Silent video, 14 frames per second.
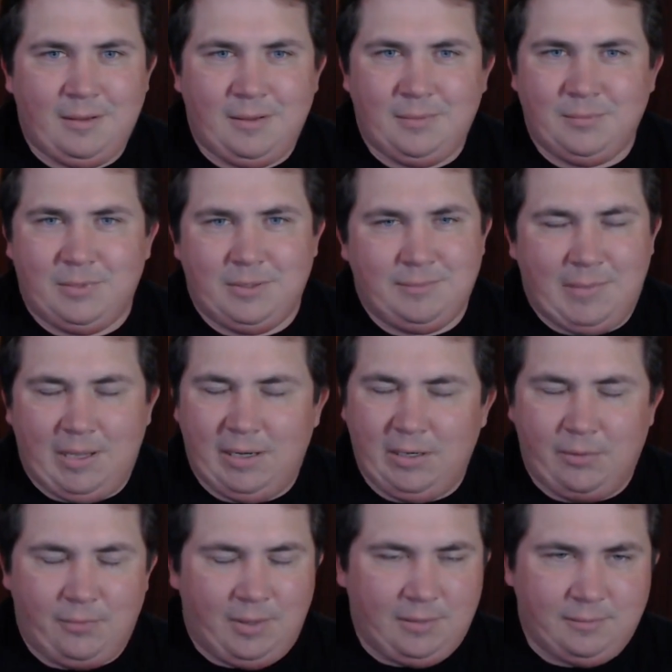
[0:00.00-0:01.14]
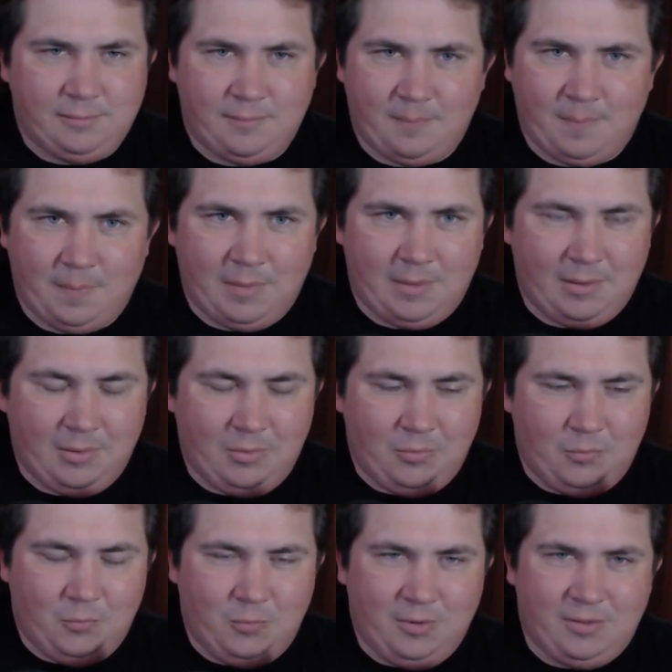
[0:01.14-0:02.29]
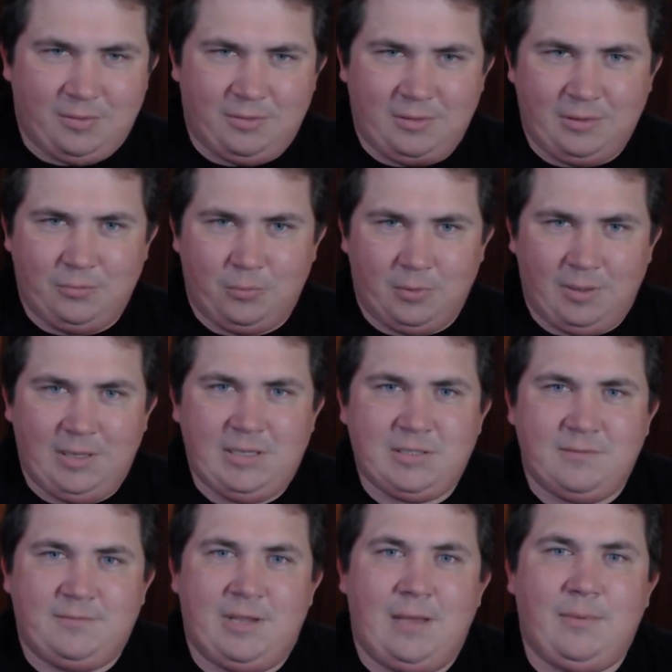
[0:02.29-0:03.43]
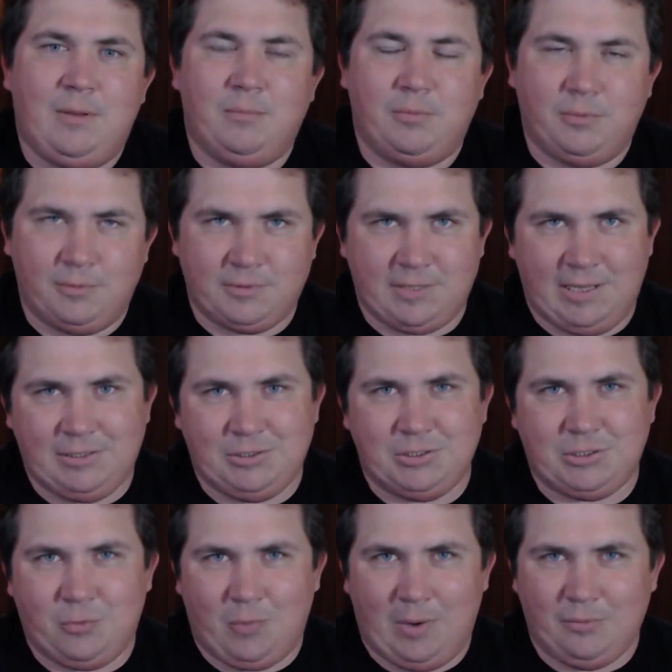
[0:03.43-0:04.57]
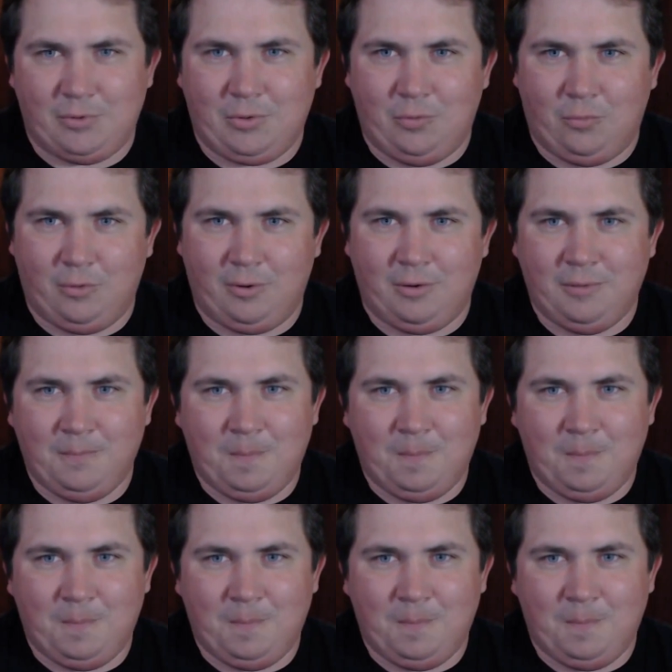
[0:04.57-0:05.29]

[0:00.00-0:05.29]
But at any rate, with the release of Debian Bullseye just around the corner,